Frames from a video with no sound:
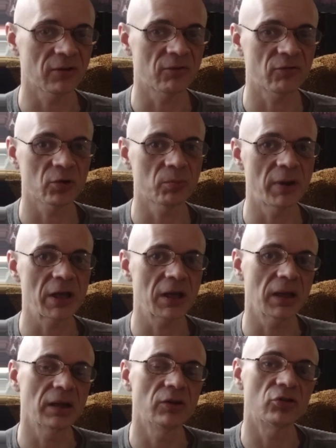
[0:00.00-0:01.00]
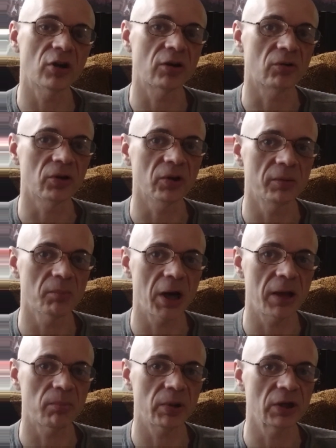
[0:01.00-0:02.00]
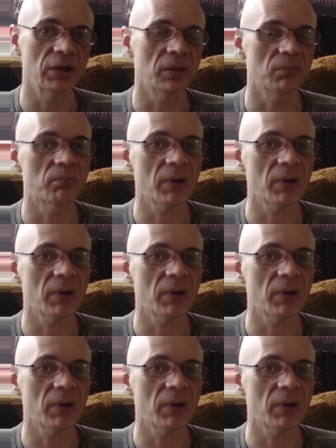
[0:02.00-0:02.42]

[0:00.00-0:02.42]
and filmmaking in general, in my opinion.